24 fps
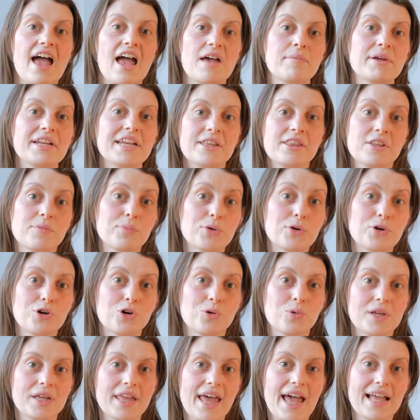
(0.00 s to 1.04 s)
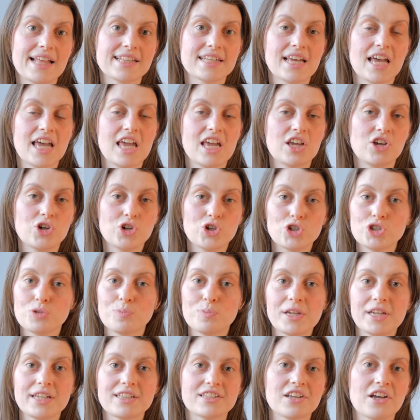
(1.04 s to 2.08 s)
And in the book we get a good
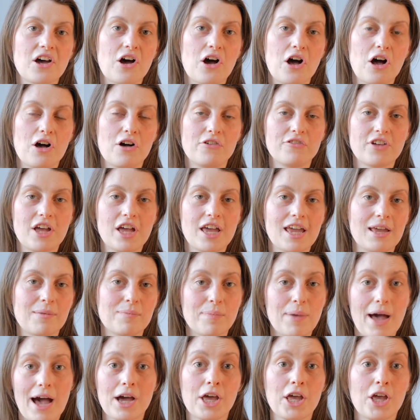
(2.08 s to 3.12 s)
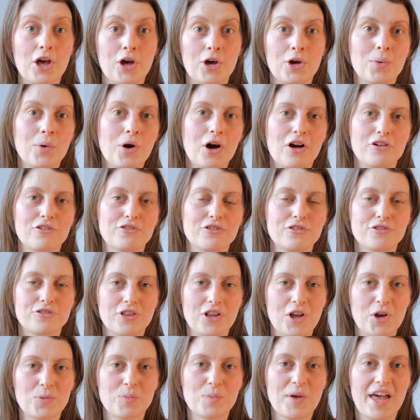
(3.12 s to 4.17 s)
bit of a bio of
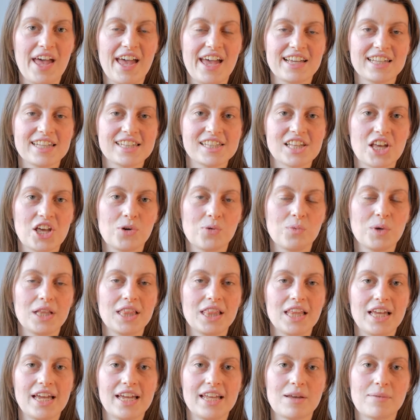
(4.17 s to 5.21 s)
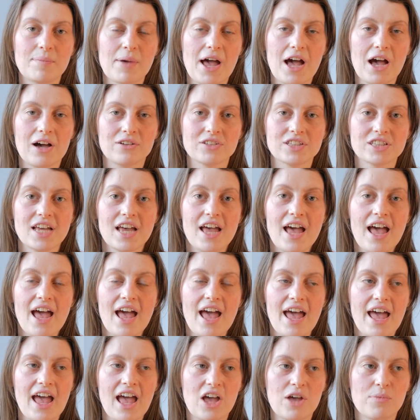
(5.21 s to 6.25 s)
Flaubert, so we learn about
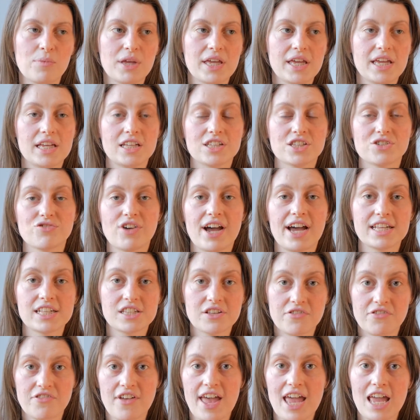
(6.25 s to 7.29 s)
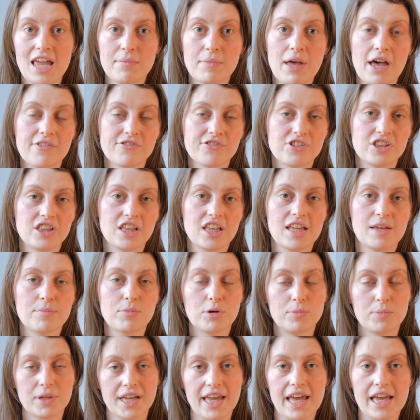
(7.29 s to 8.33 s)
his rise to fame after the
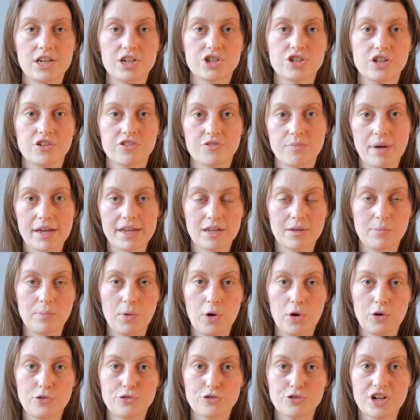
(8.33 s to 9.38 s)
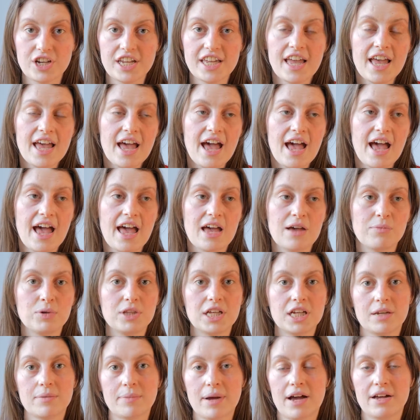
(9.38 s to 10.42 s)
publication of Madame Bovary. We
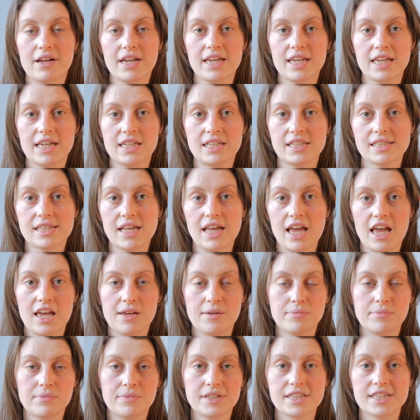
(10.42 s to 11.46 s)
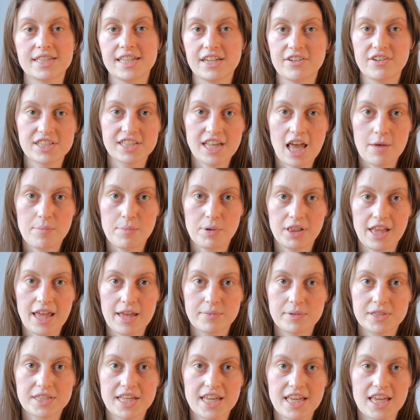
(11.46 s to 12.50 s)
learn about his serious
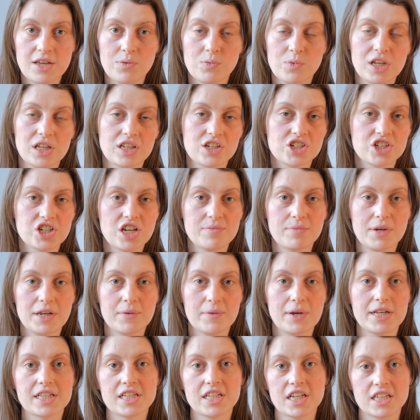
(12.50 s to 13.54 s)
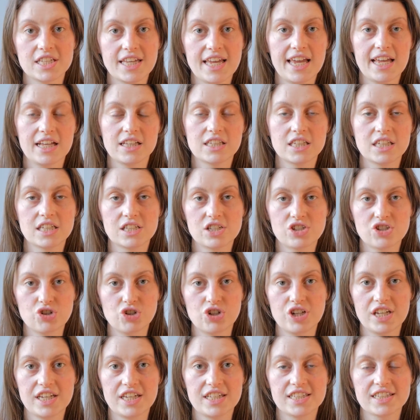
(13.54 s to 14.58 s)
epilepsy, which in many ways curtailed his
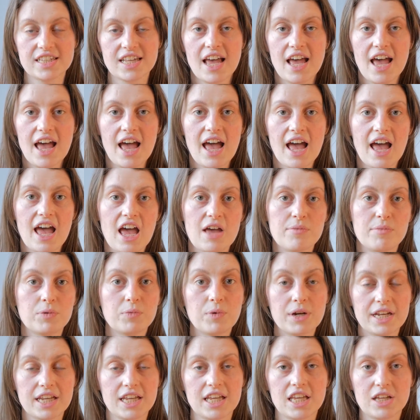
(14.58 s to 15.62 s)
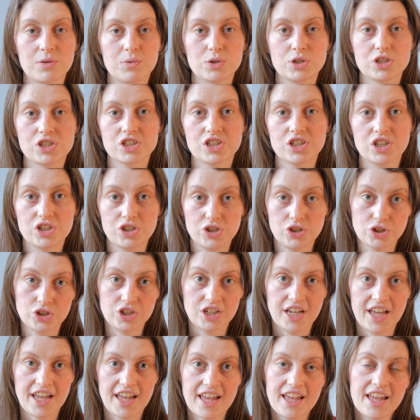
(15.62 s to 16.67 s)
studies when he was
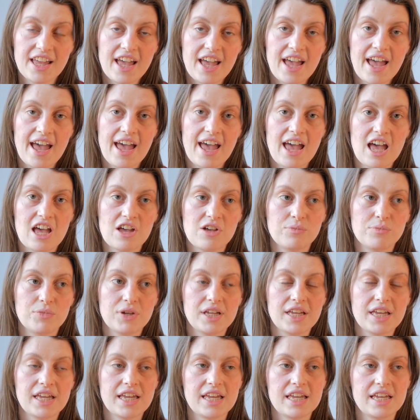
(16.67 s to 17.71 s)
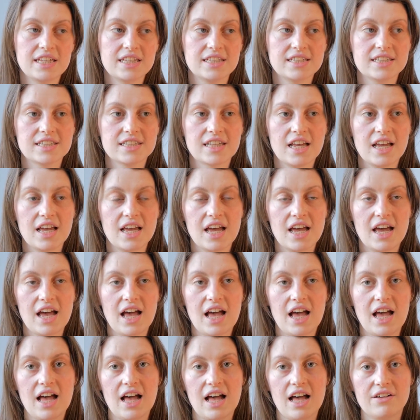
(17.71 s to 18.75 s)
younger. His
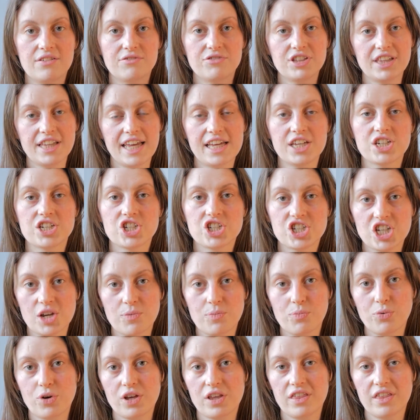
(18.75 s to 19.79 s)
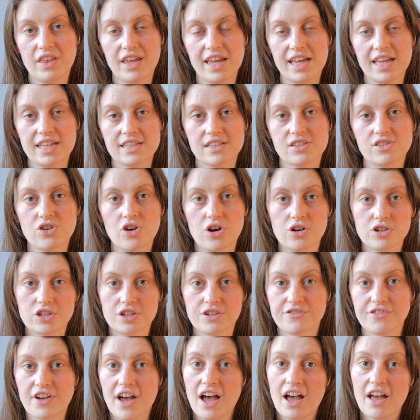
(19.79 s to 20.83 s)
relationship with his
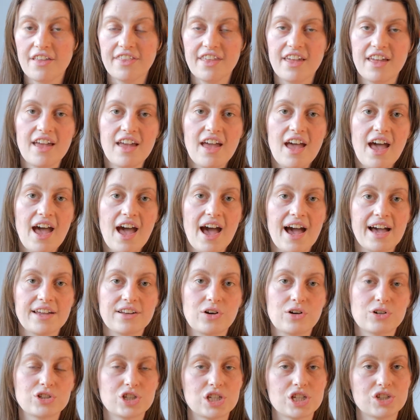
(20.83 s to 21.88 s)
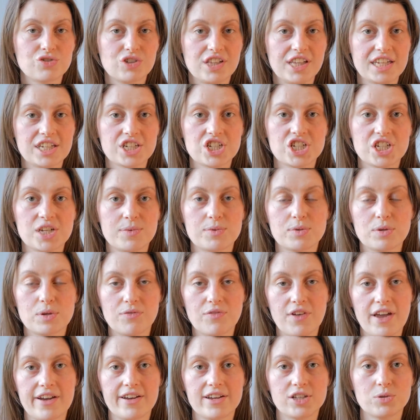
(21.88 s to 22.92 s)
doctor father, and also his relationships
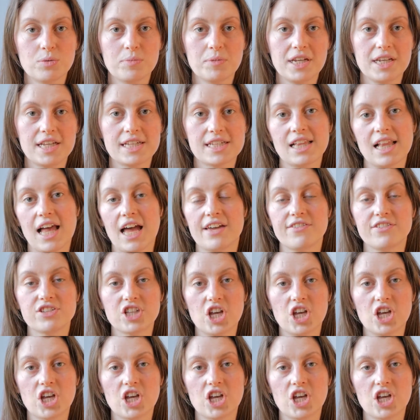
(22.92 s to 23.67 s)
with various women in his life.